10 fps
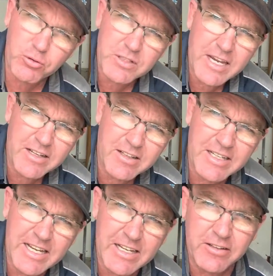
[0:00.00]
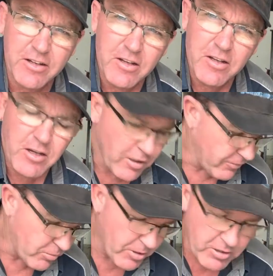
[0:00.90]
tank clean out of
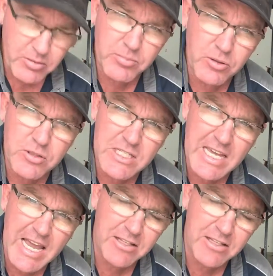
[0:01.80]
an American built Scout,